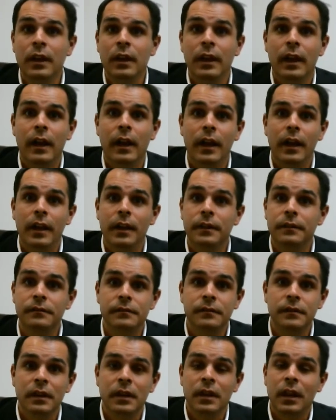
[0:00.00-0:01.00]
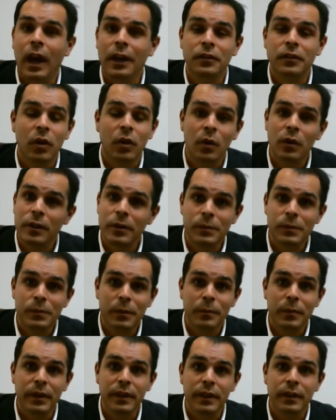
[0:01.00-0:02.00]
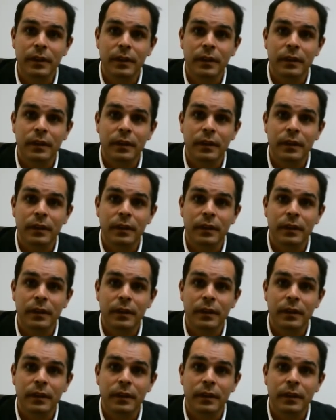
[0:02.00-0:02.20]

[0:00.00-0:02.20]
And I totally would be,